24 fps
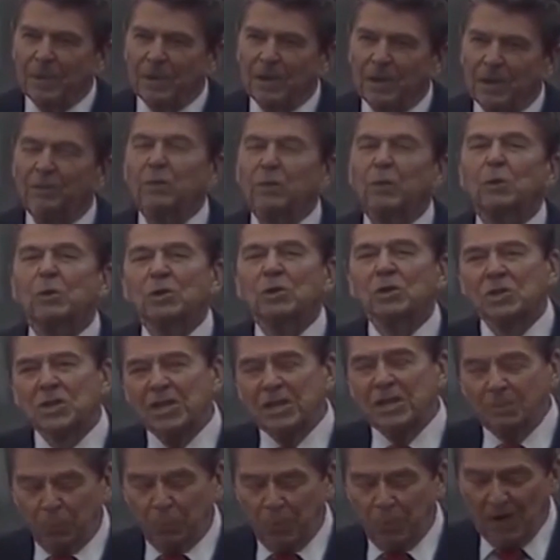if you
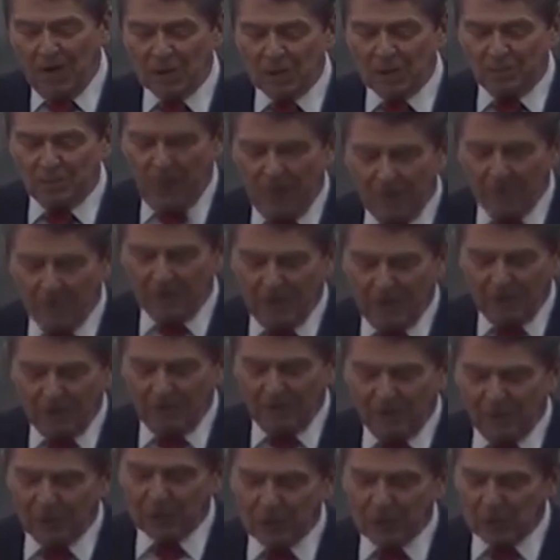seek
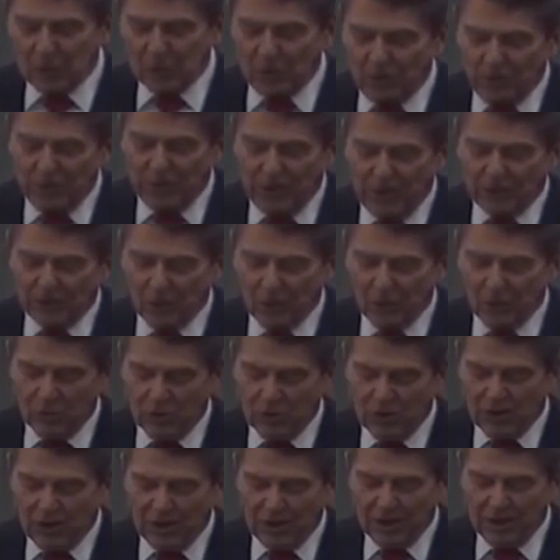prosperity for the Soviet
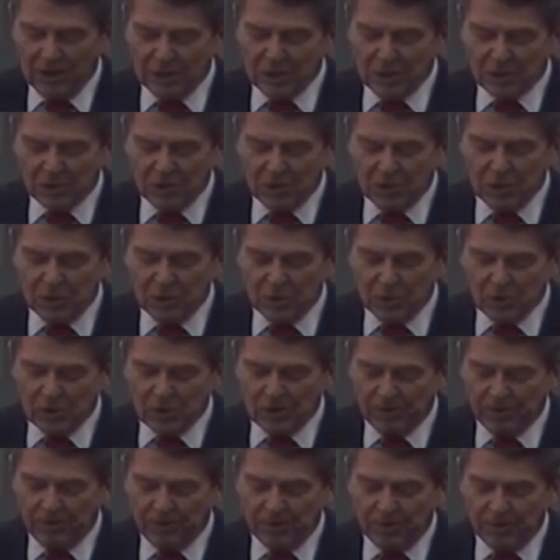Union and Eastern
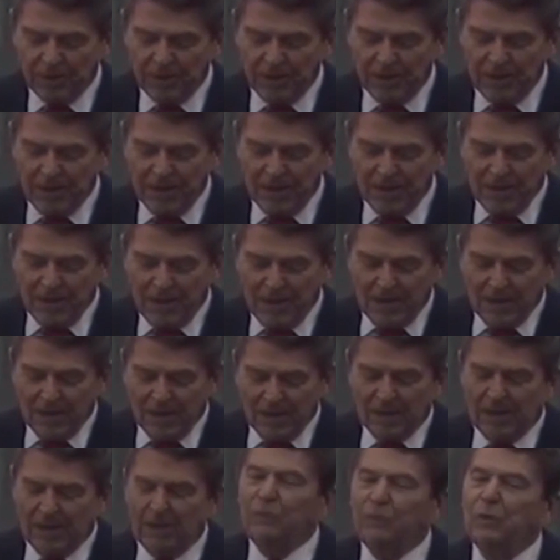Europe,
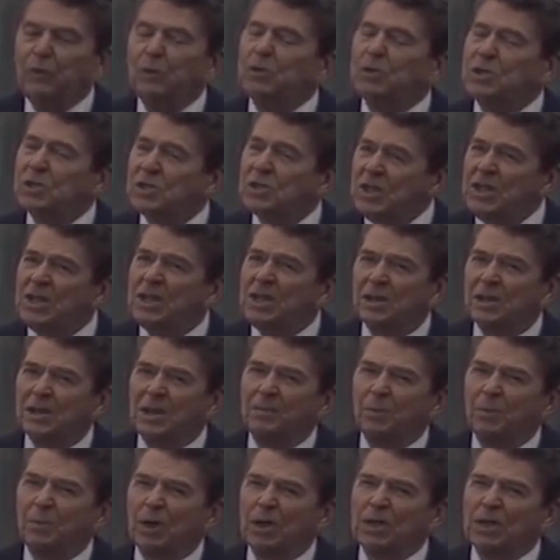if you seek
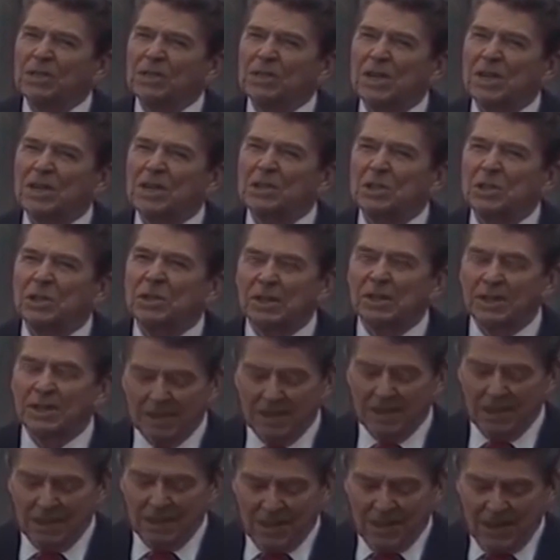liberalization,
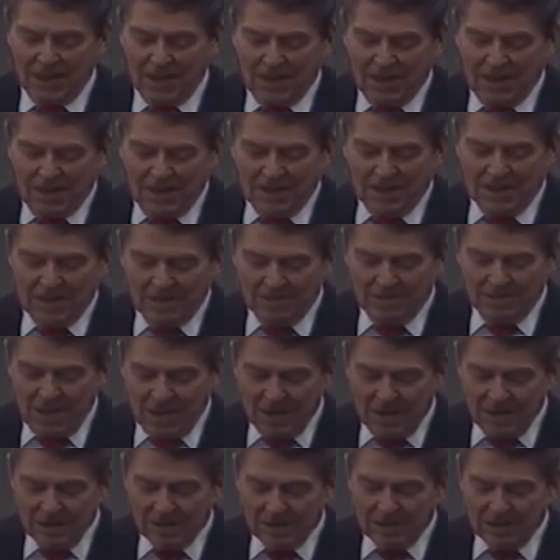come
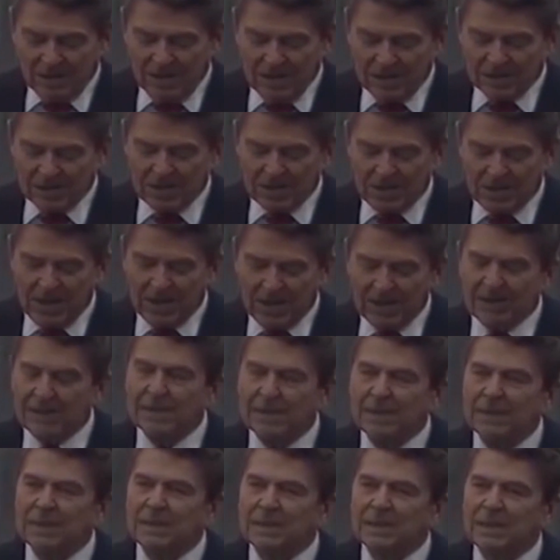here to this
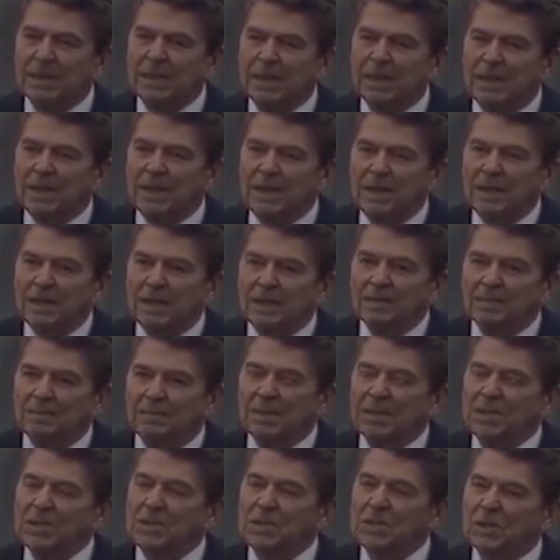gate.
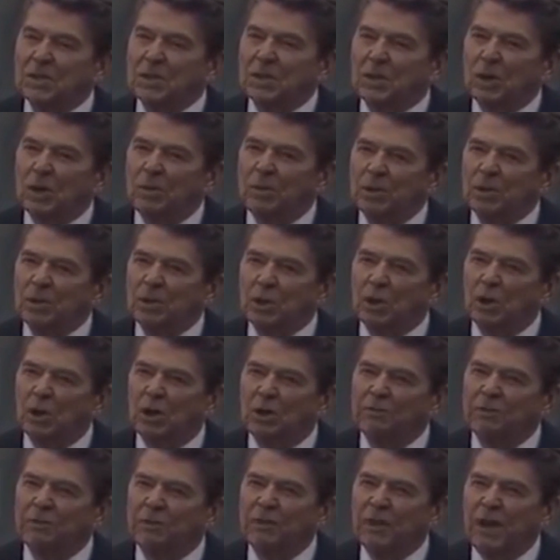Mr.
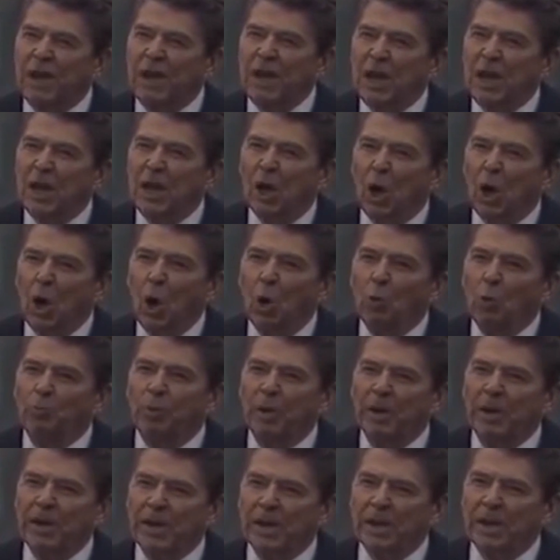Gorbachev,
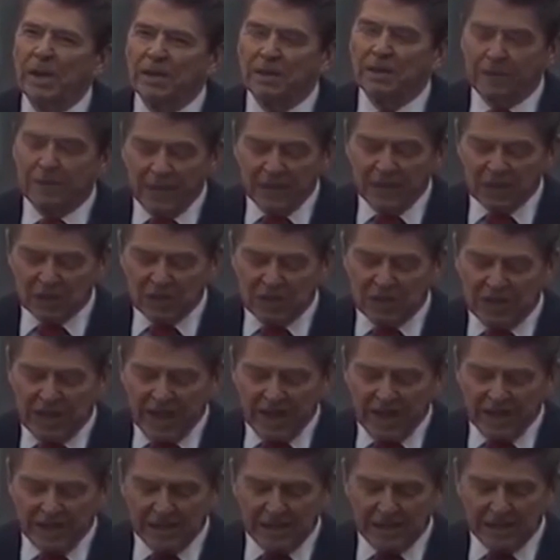open this
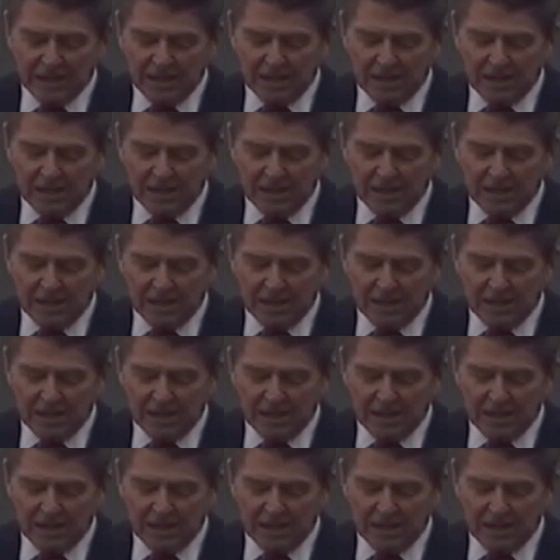gate.